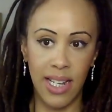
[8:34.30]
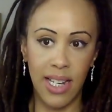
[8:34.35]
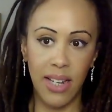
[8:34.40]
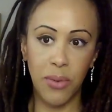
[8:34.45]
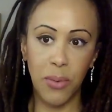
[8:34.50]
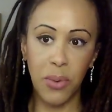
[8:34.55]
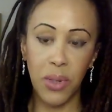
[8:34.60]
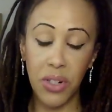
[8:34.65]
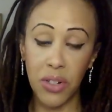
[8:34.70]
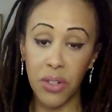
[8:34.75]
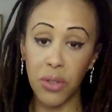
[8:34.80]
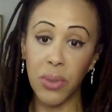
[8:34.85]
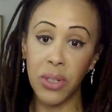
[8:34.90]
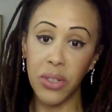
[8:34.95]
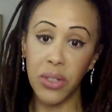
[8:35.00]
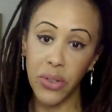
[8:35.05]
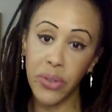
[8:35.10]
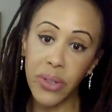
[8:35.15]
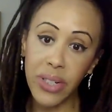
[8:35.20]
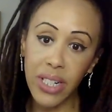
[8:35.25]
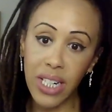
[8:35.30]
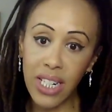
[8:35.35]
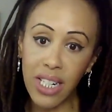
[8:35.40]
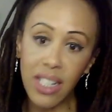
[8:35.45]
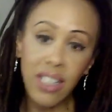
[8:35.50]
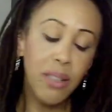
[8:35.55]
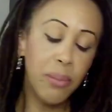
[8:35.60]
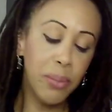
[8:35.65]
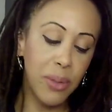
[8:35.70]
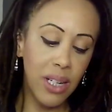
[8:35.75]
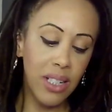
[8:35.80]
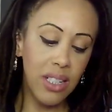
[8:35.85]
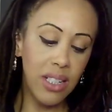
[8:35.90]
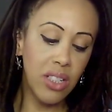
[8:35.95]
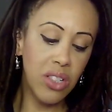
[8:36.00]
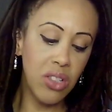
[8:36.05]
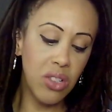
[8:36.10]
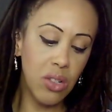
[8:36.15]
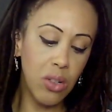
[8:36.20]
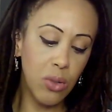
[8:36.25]
we are the ones creating the
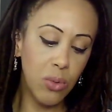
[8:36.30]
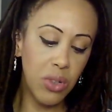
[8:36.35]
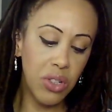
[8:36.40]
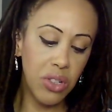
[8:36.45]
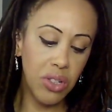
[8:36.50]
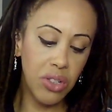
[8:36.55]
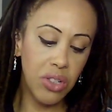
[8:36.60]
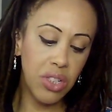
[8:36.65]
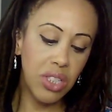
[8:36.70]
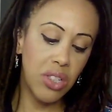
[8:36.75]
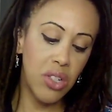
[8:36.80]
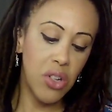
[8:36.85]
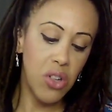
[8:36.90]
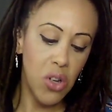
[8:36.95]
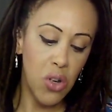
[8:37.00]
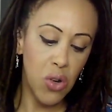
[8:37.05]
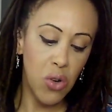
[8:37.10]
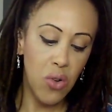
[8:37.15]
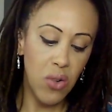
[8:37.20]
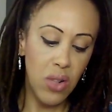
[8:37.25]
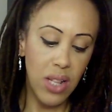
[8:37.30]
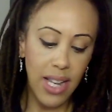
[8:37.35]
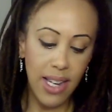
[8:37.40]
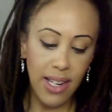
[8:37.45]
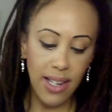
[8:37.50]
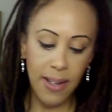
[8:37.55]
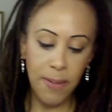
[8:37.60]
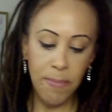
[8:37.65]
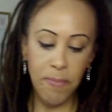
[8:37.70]
product, so we should just know like